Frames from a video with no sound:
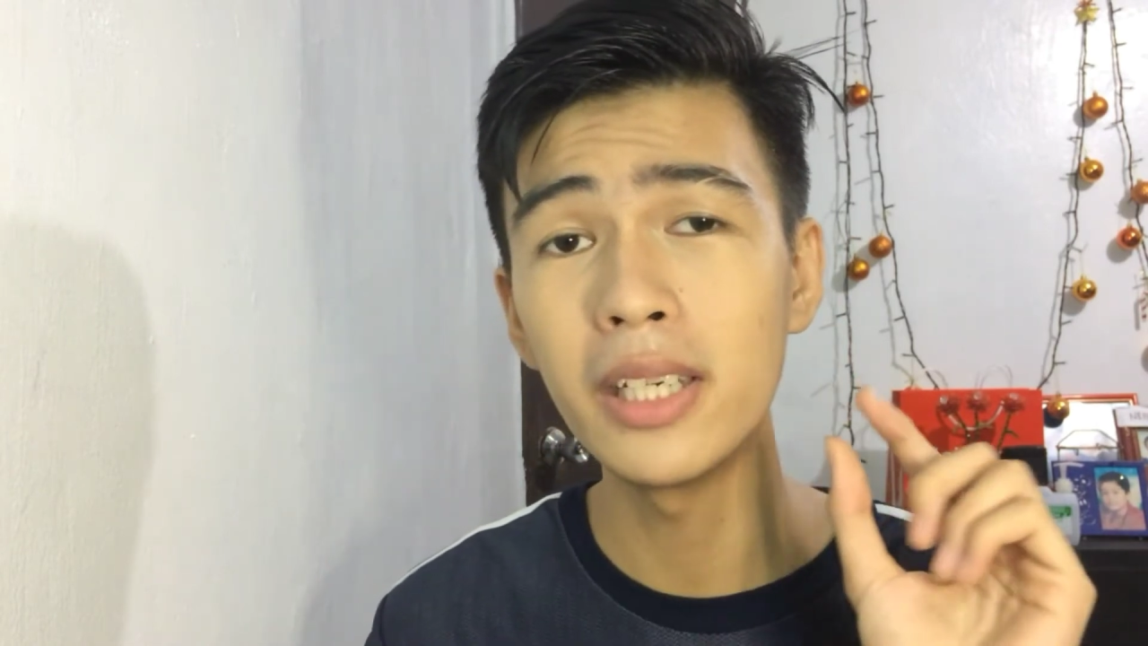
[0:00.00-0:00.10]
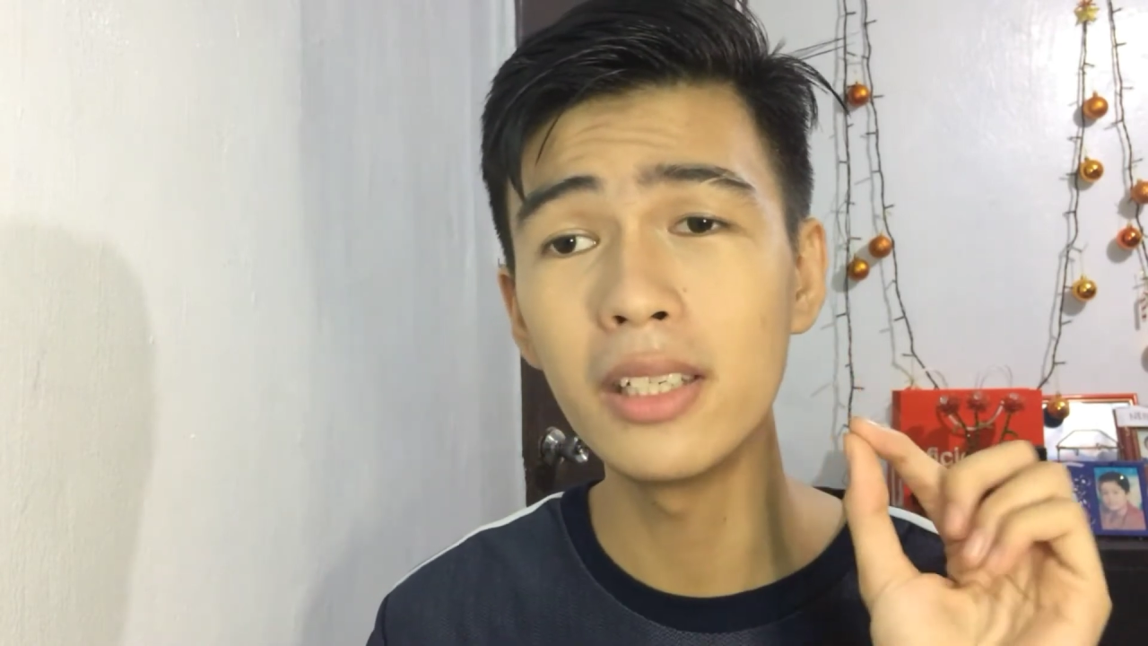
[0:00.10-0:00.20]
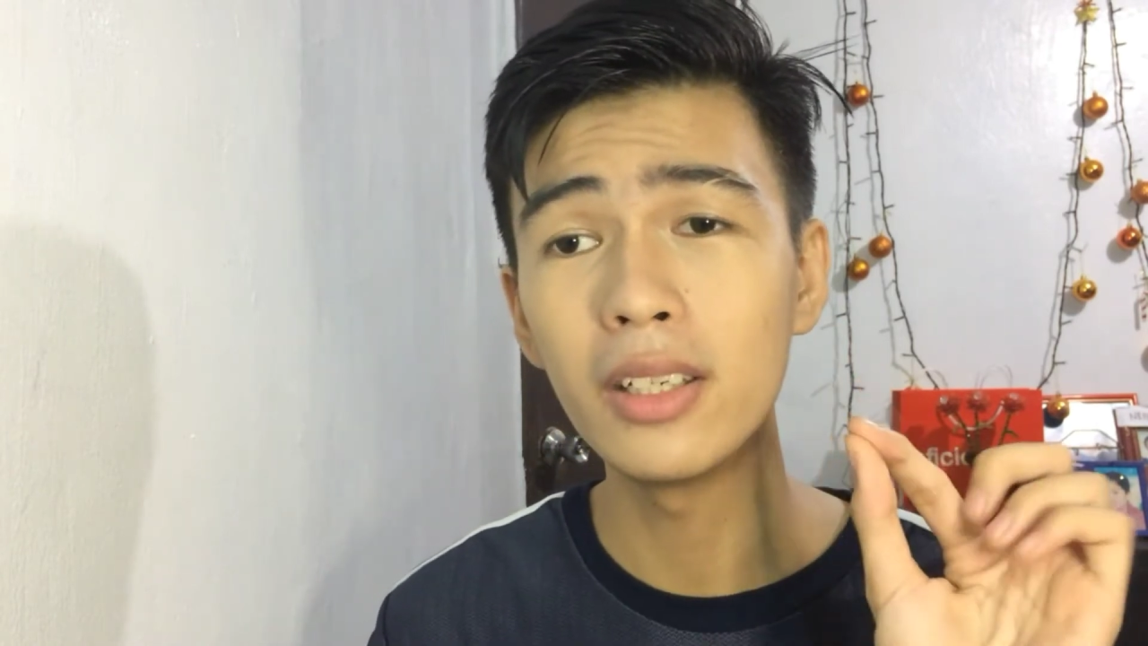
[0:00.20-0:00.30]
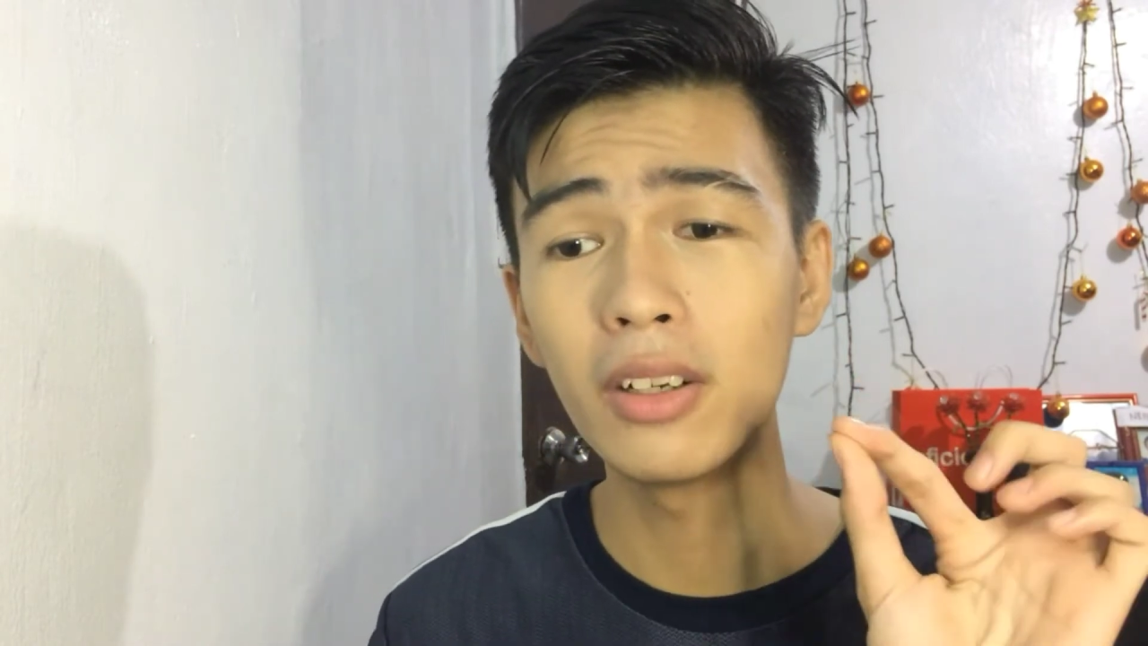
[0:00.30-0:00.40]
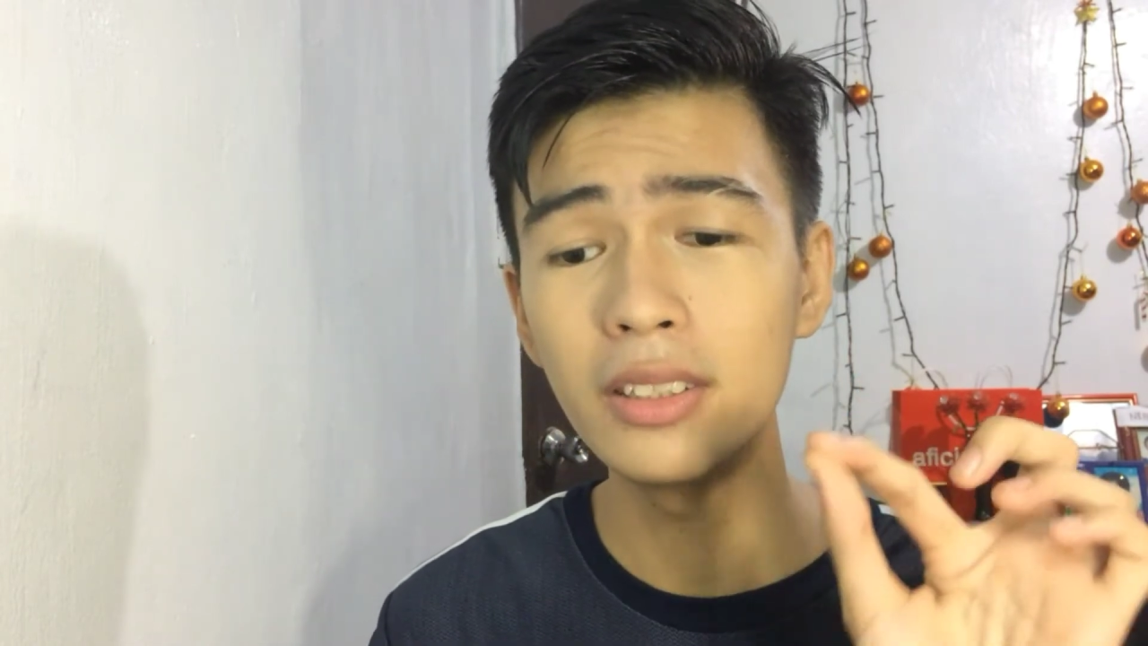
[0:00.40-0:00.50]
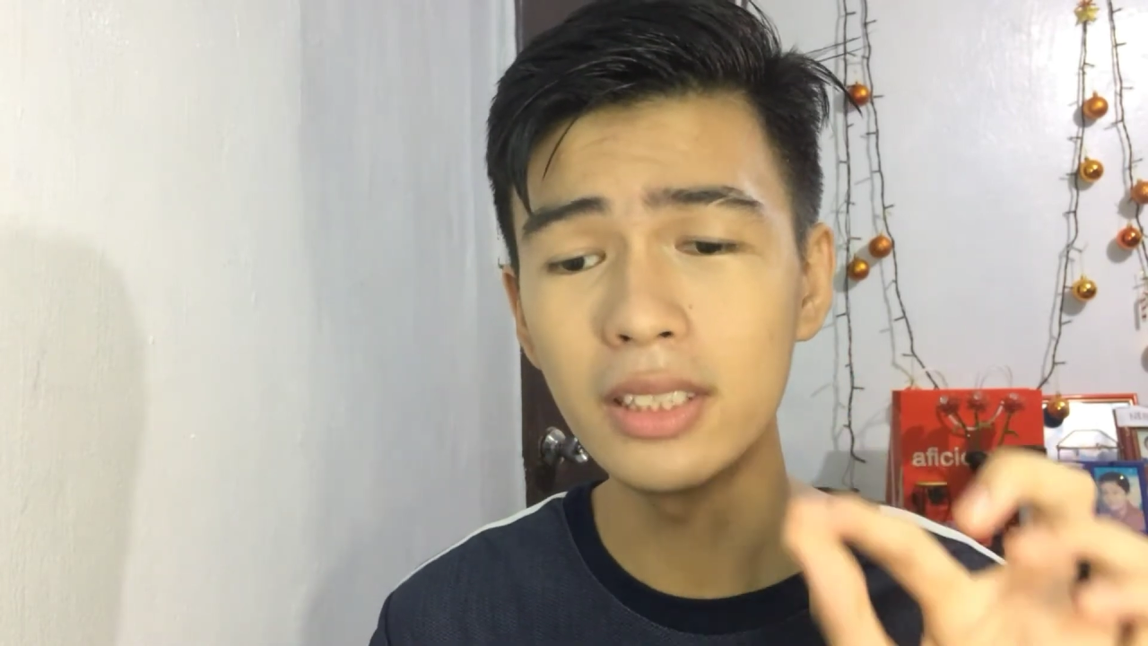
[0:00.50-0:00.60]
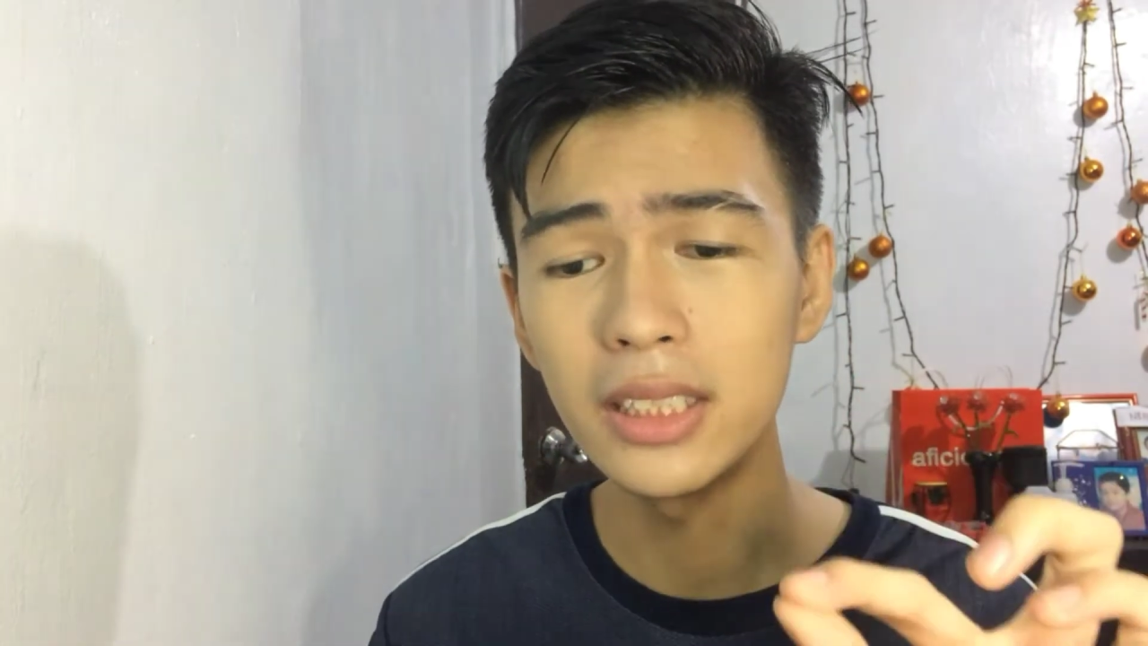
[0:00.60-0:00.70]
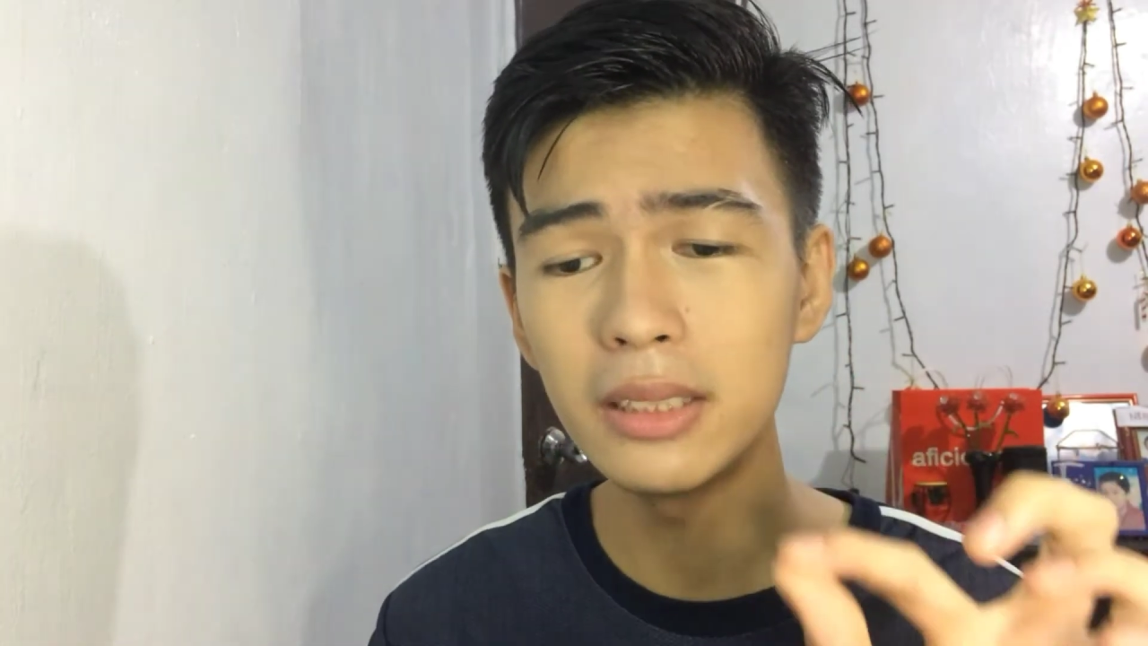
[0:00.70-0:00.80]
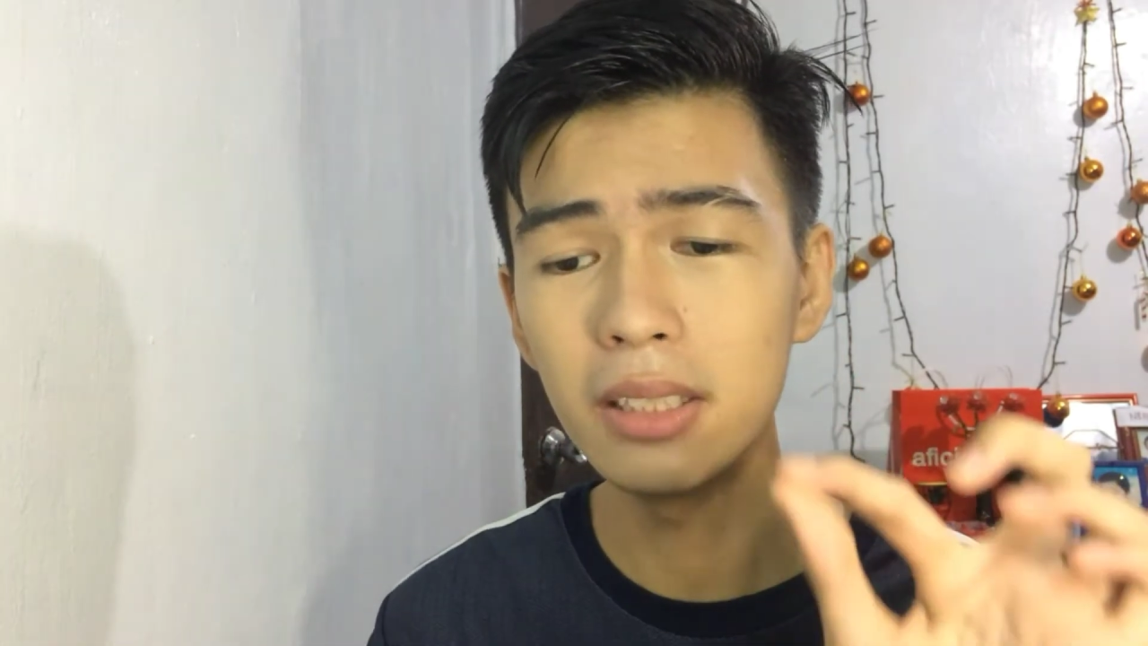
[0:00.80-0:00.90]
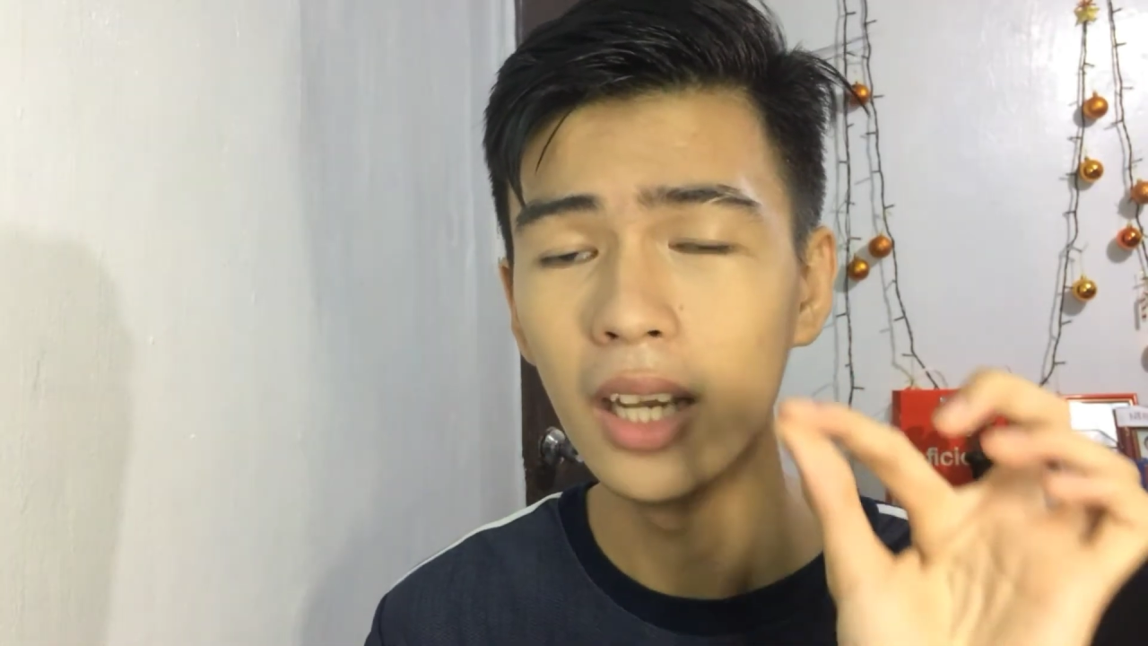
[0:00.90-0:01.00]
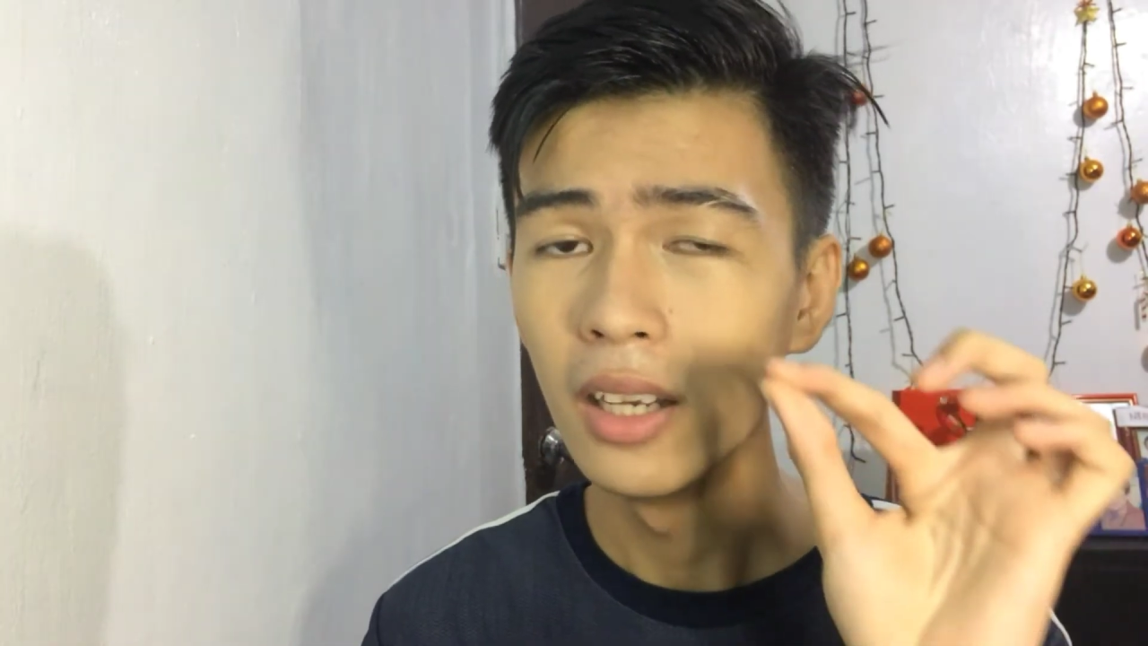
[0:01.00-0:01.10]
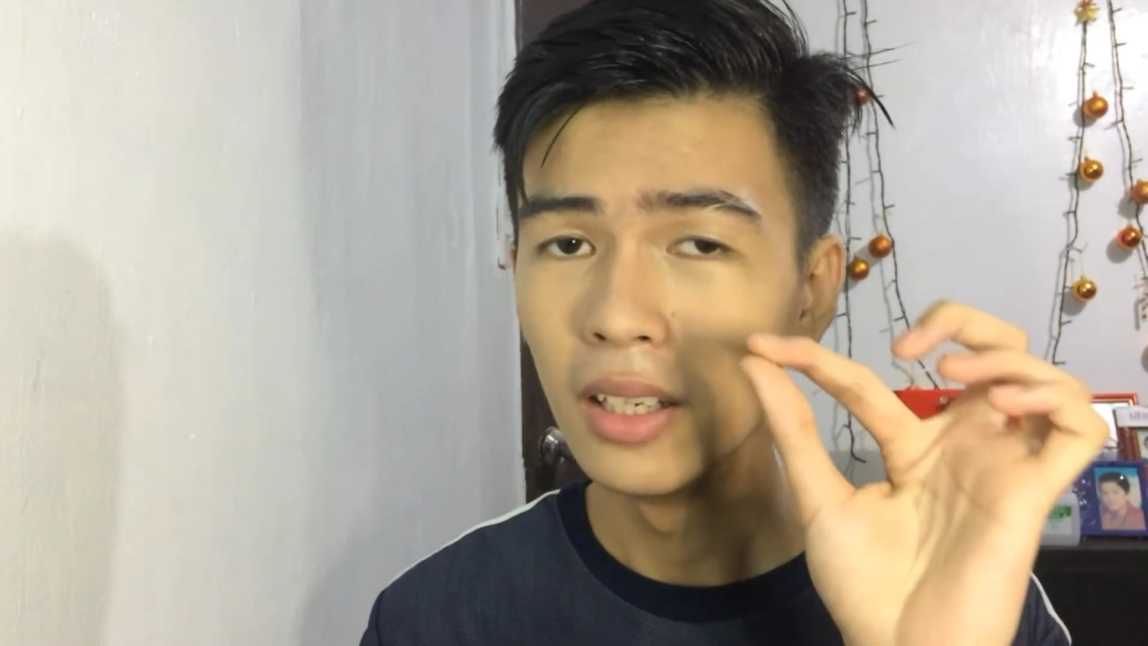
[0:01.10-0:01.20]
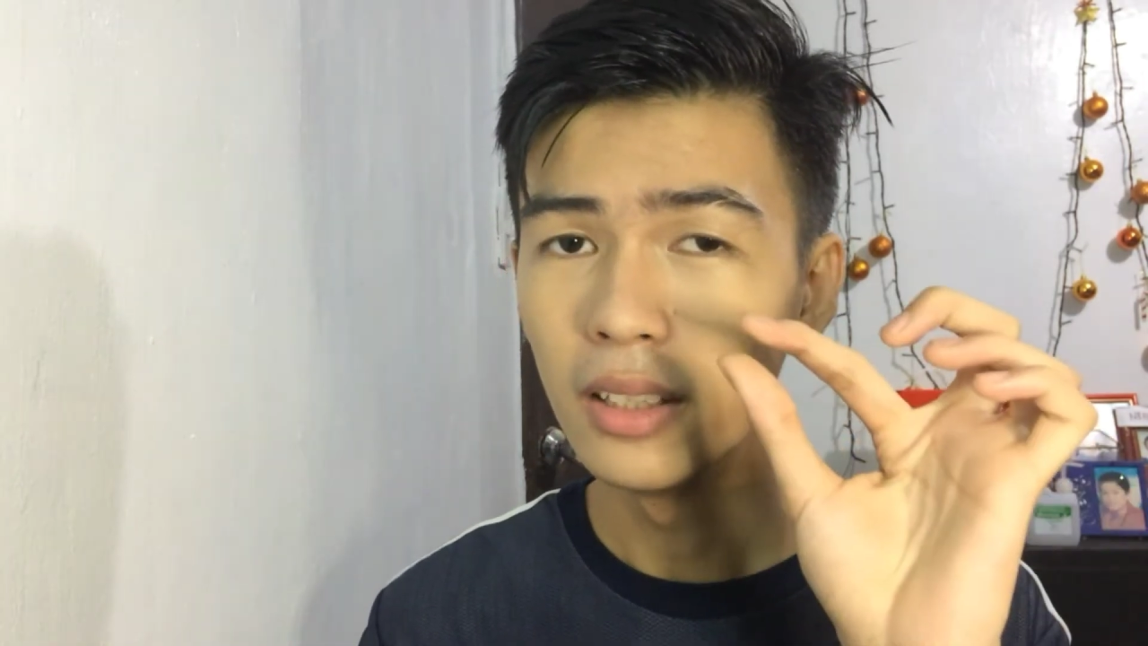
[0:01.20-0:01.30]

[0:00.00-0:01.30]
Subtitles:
may counting